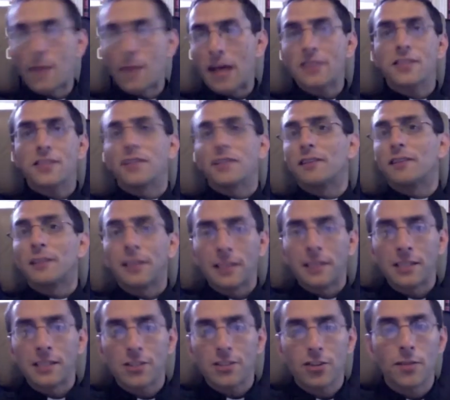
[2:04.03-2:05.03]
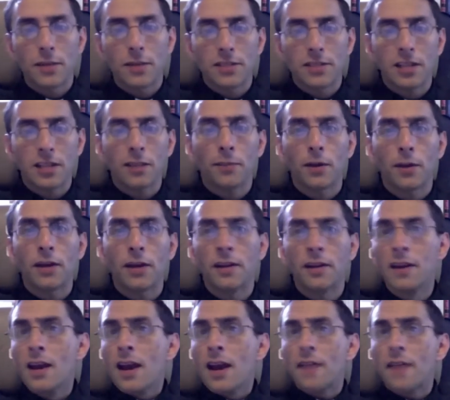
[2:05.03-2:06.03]
Masculinity should be
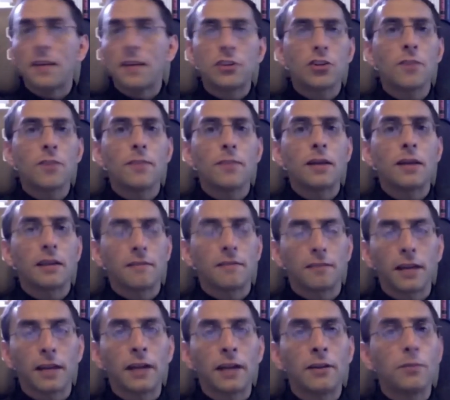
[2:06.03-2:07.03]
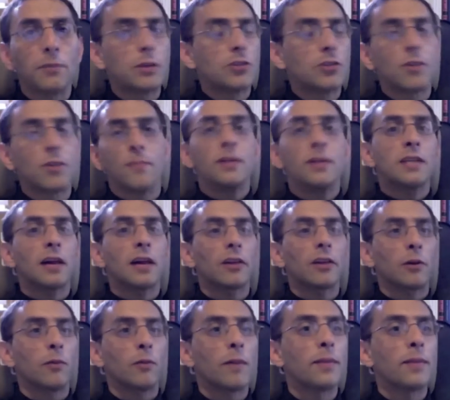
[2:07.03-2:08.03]
celebrated. And they shouldn't be conflated. We shouldn't be
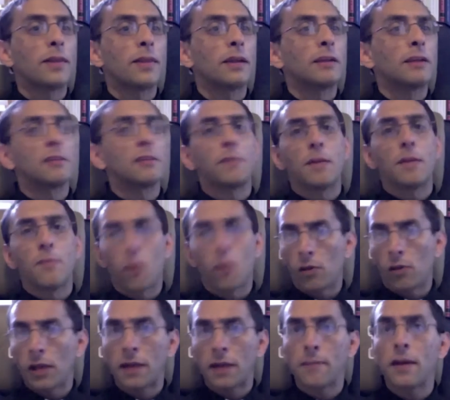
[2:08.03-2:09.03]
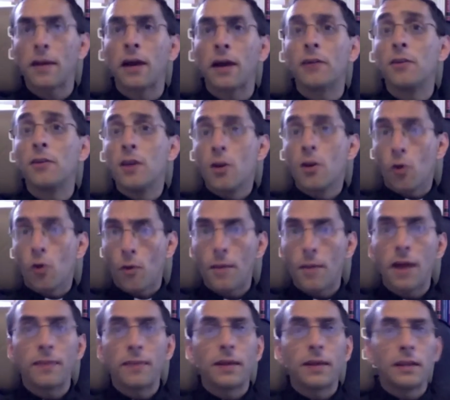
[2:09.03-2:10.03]
telling women they need to be more like men, or
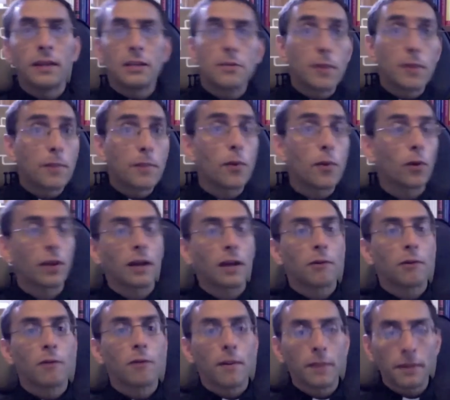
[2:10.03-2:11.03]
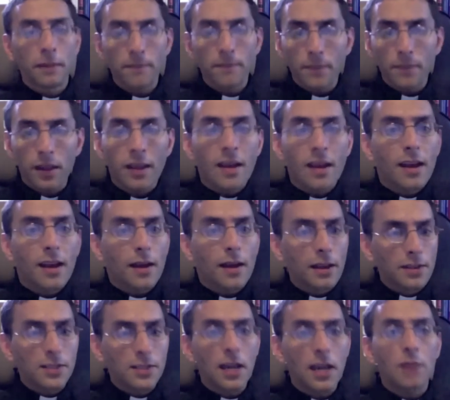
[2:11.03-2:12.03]
men they need to be more like women.
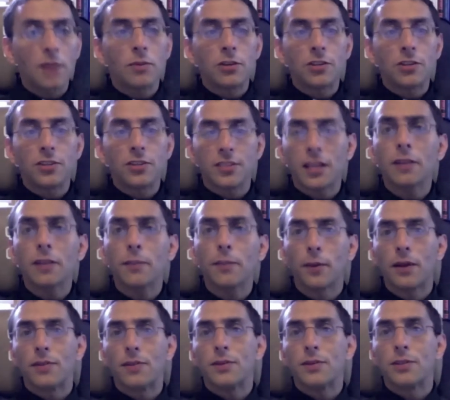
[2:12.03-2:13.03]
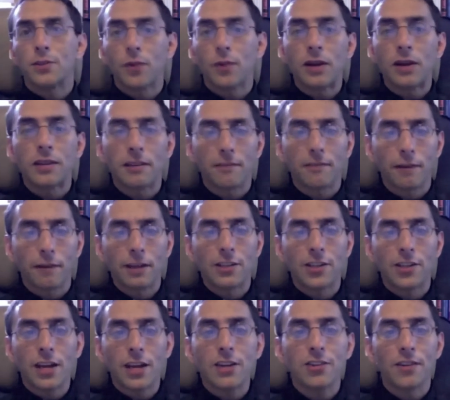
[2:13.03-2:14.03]
Instead, we should celebrate this great
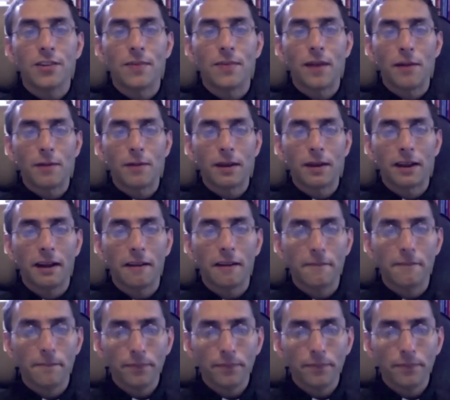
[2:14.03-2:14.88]
differentiation that we have.